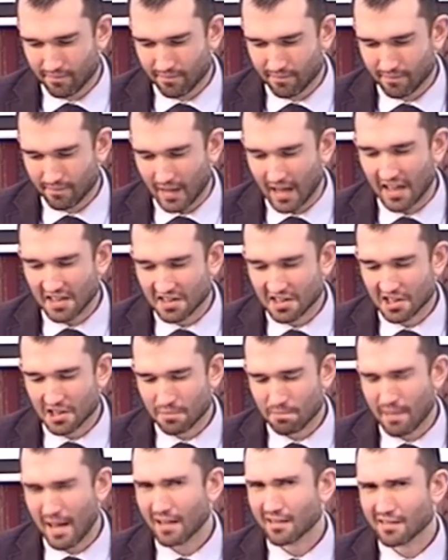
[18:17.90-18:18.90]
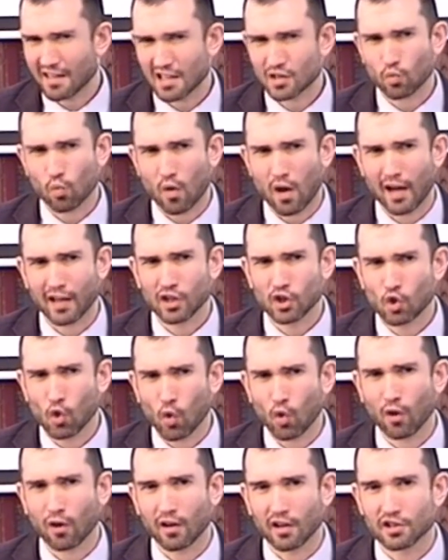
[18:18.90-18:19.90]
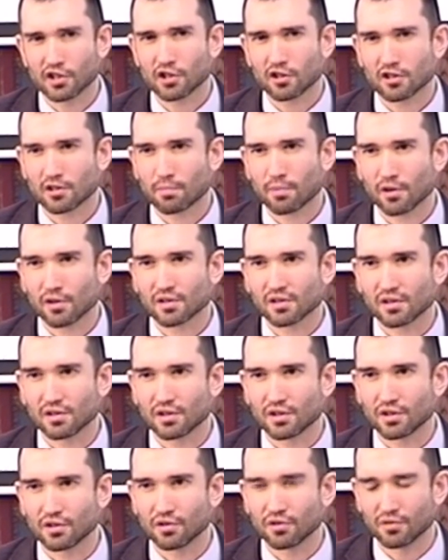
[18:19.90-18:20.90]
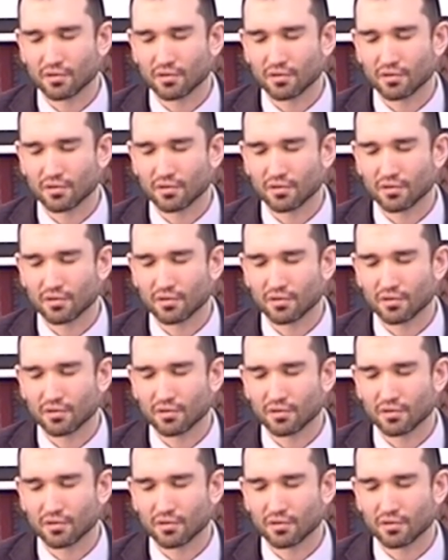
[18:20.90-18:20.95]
And I suspect that's why you're a church person too.